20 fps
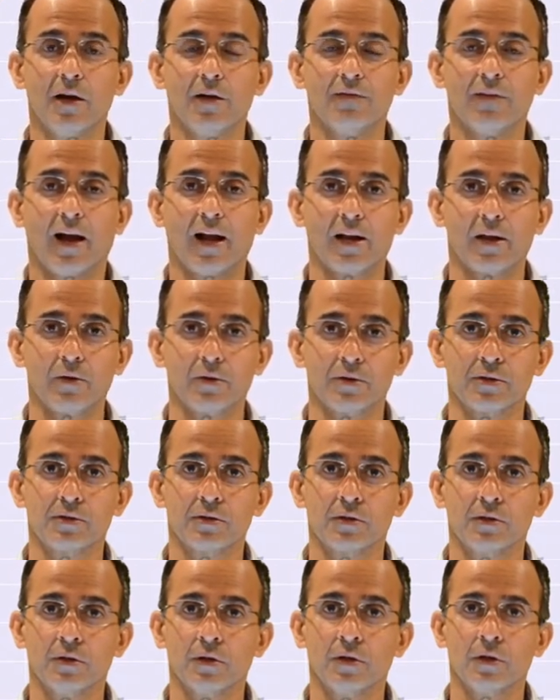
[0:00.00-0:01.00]
values
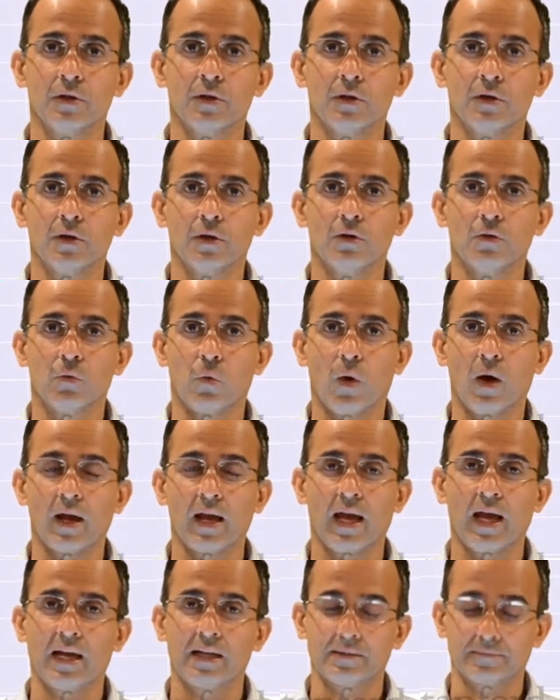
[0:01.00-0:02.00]
of y
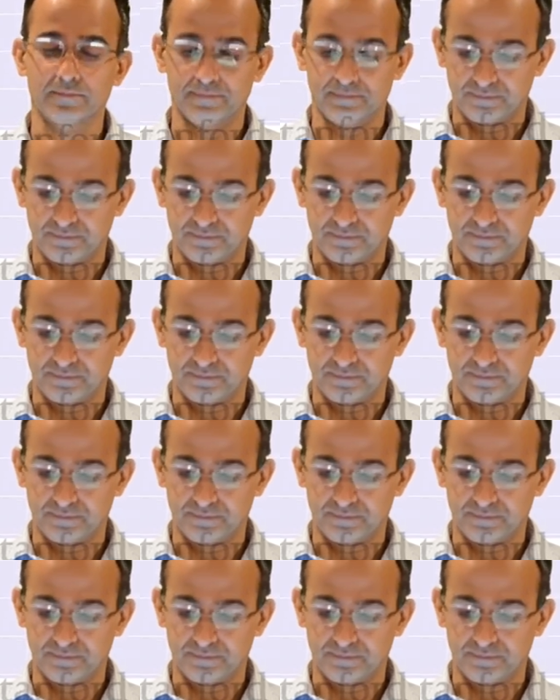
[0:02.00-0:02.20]
hat.